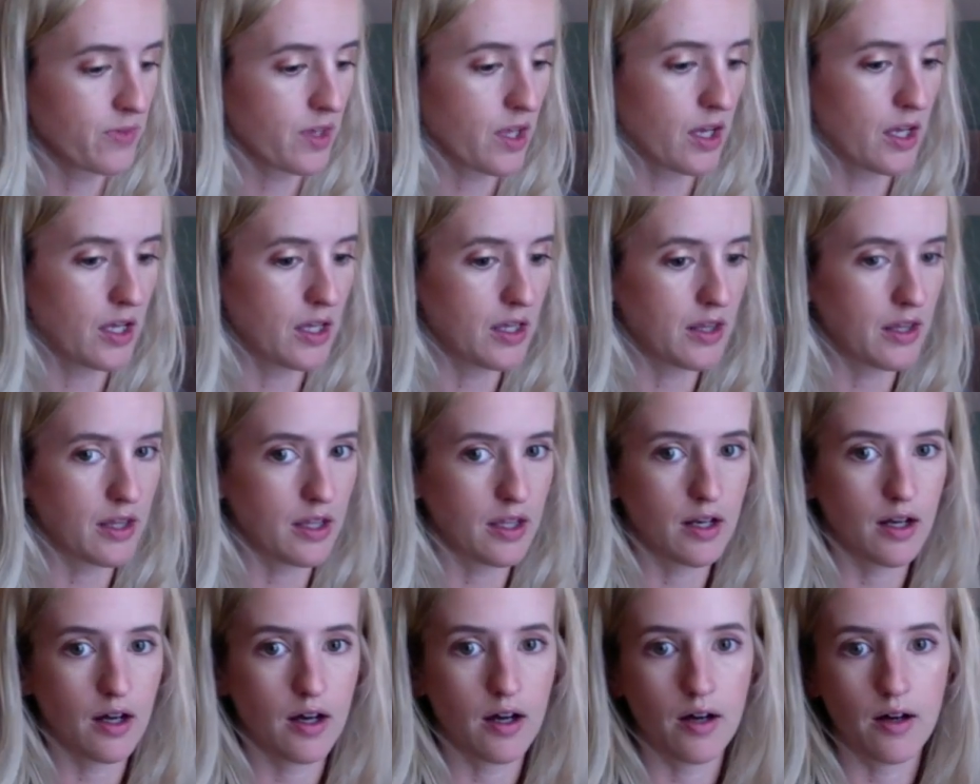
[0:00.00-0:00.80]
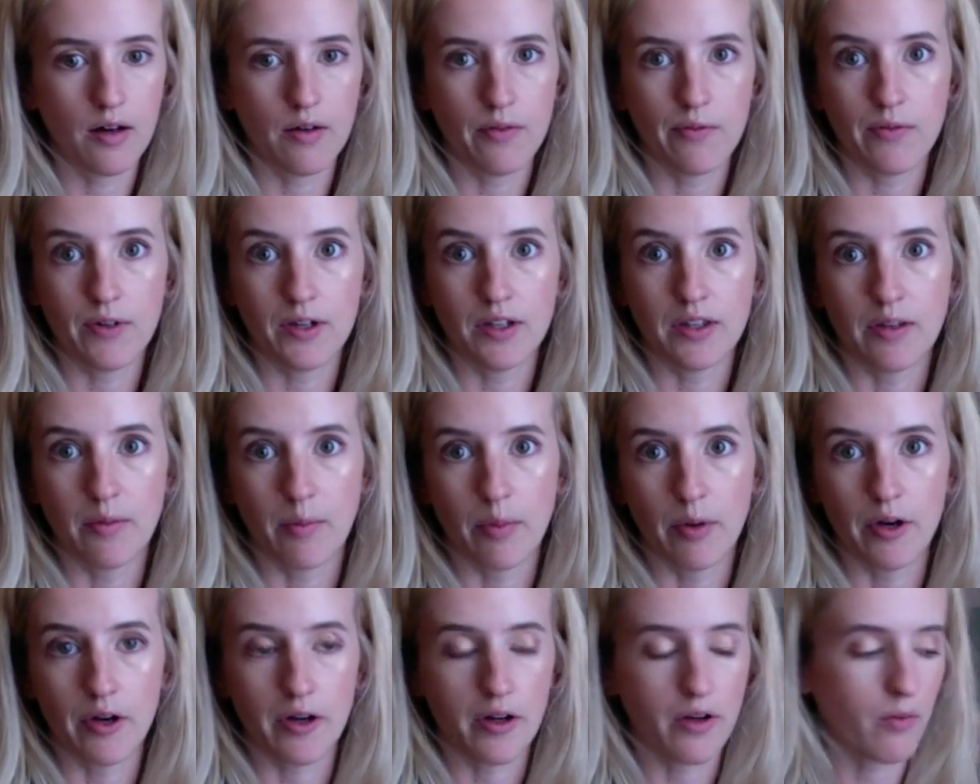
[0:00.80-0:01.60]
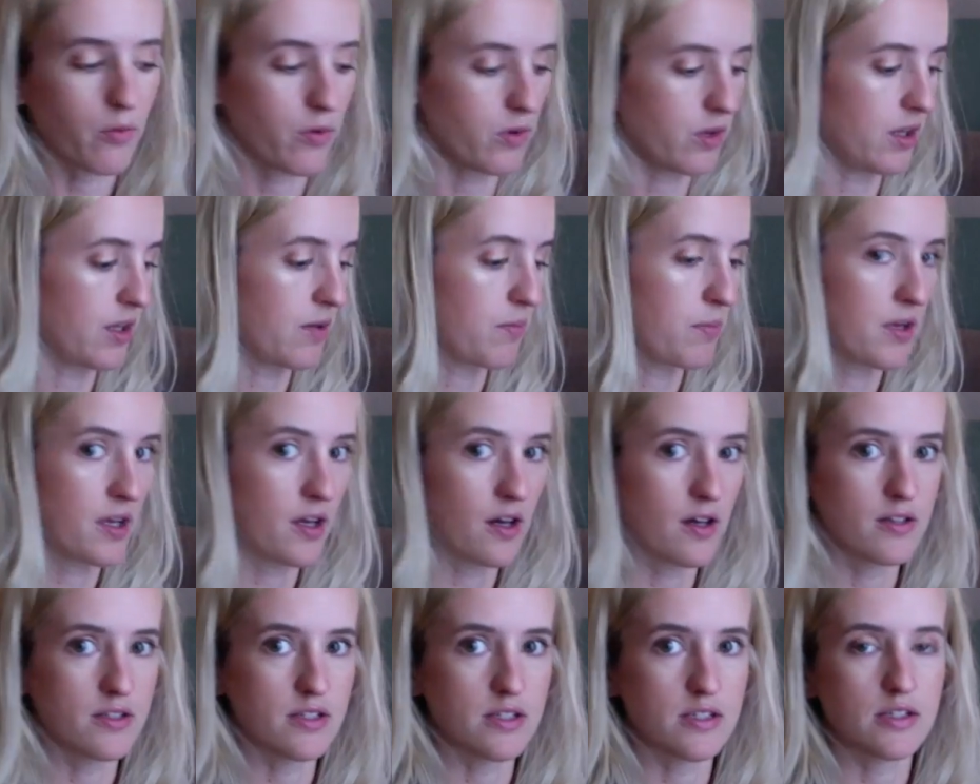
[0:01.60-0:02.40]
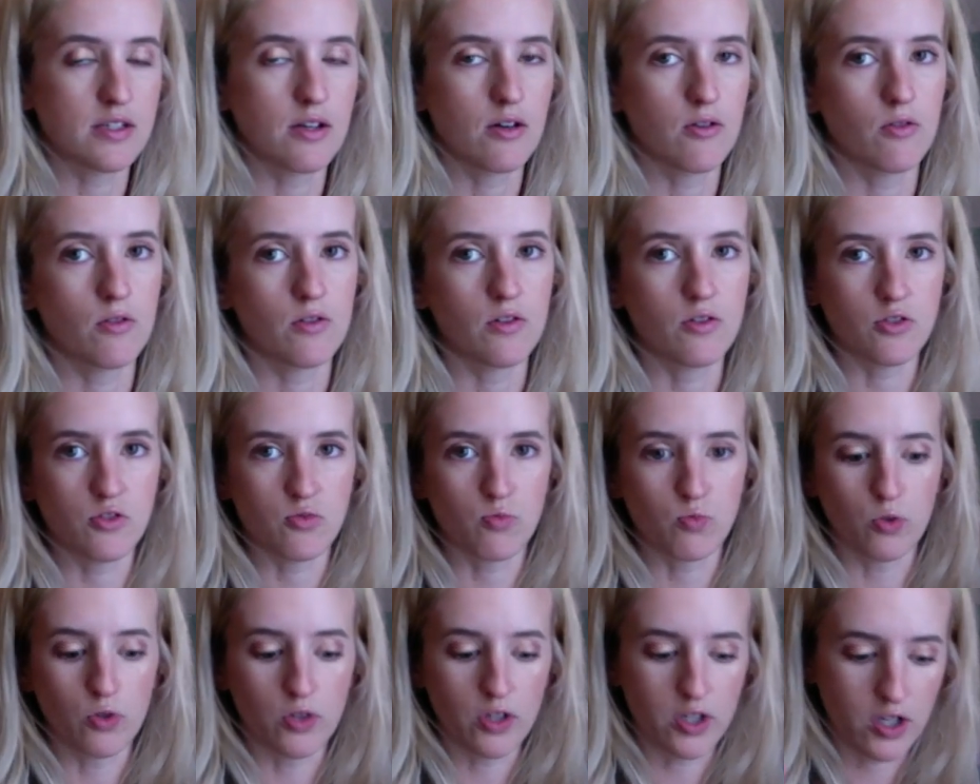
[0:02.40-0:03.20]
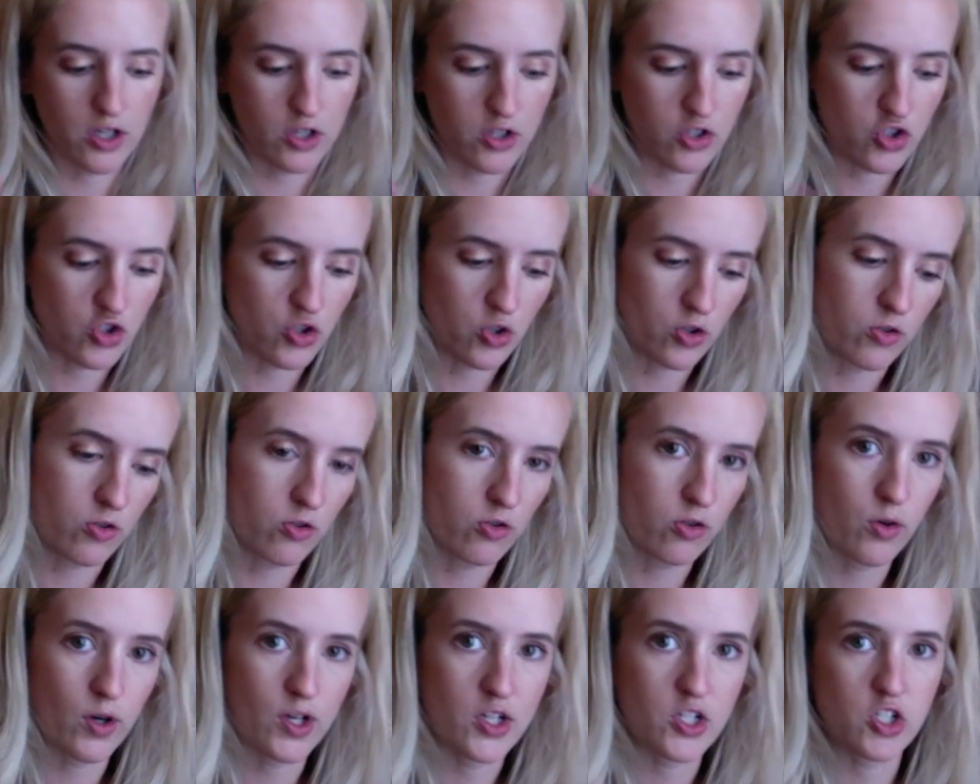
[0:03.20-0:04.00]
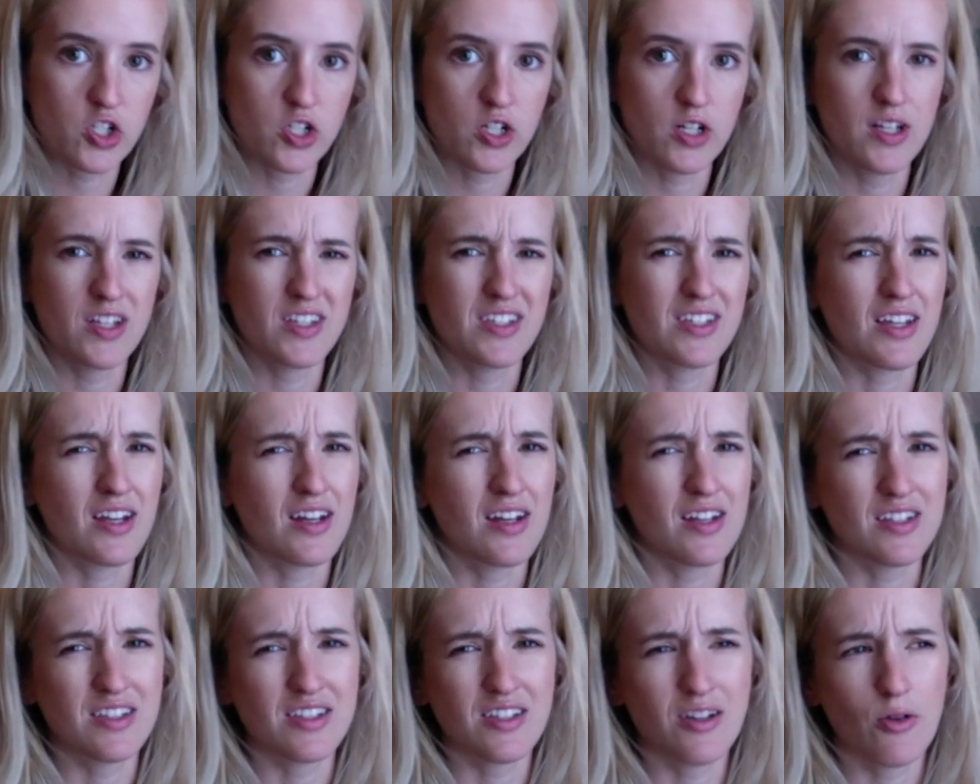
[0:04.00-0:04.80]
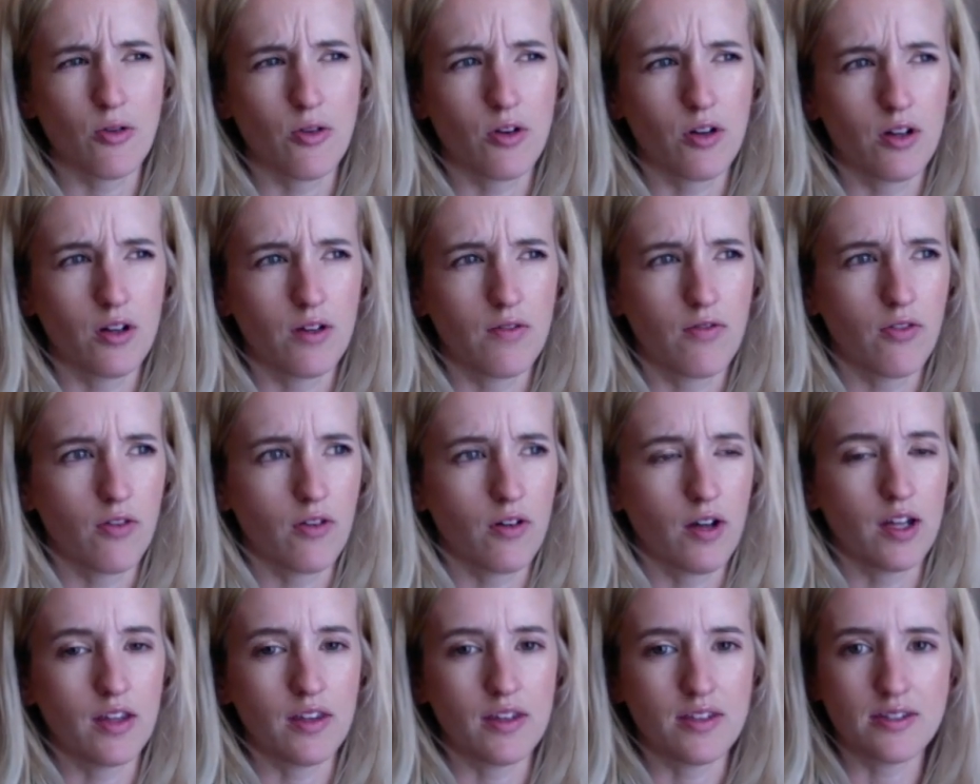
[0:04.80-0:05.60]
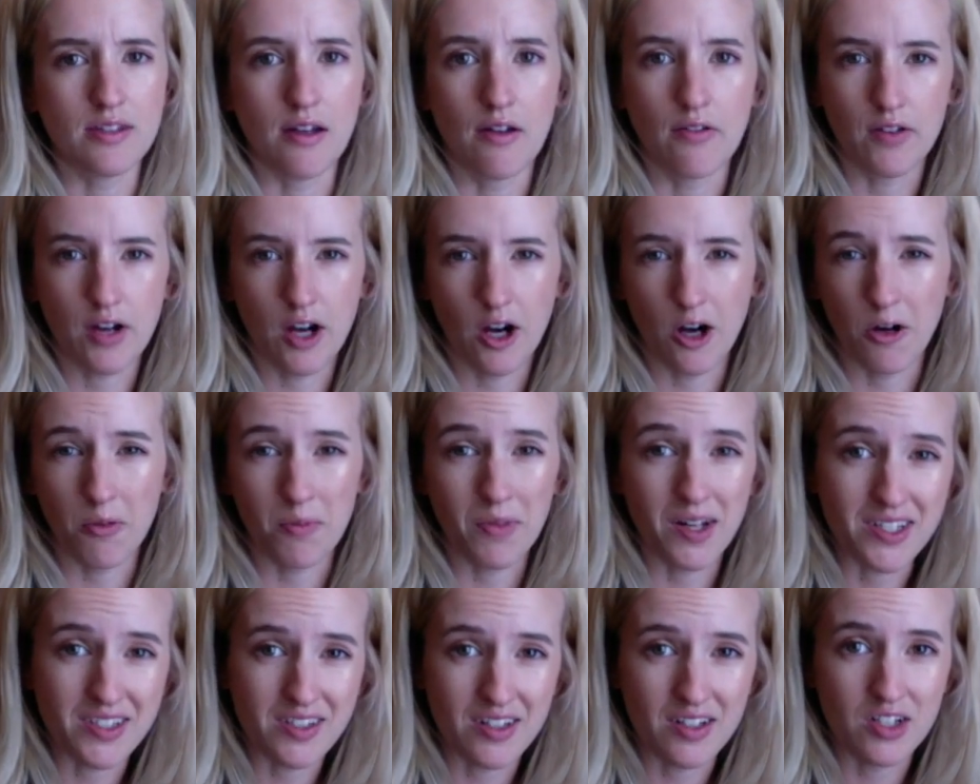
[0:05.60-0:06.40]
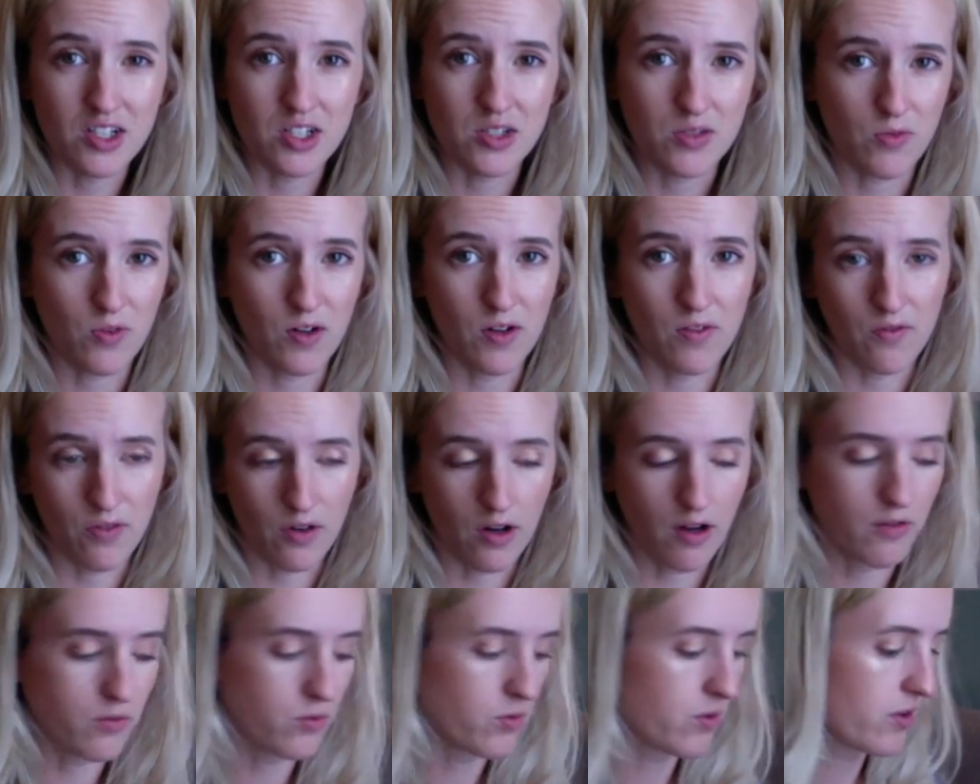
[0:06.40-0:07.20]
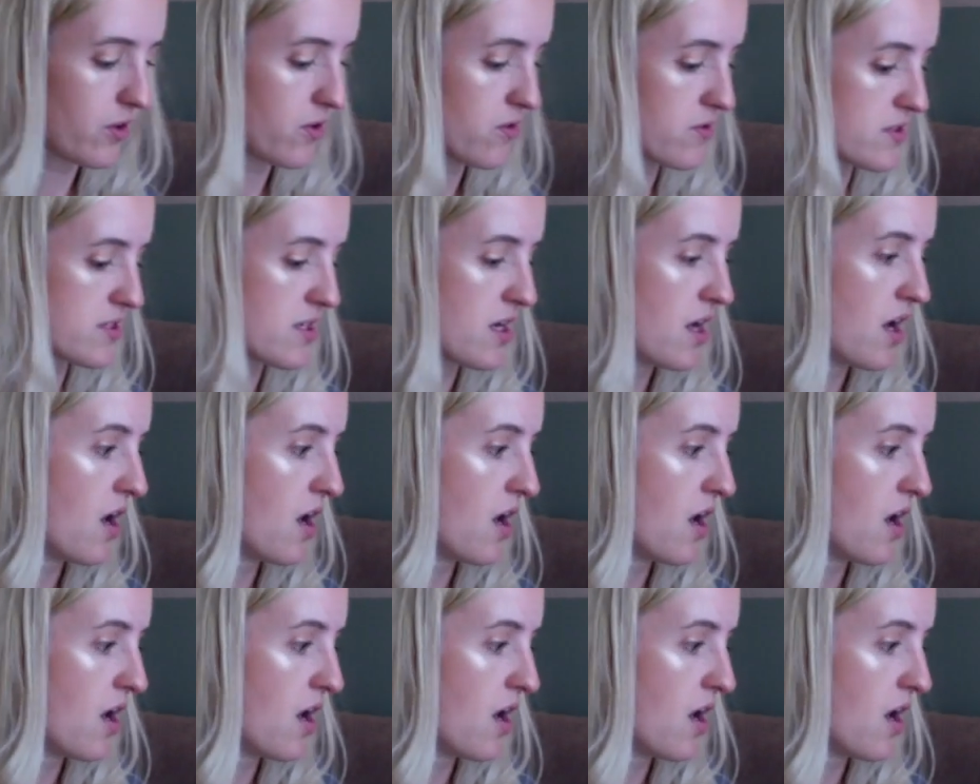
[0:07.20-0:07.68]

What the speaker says: and then read the book with it, because there's really good journal questions, and it's so good for like the self-care message involved with those.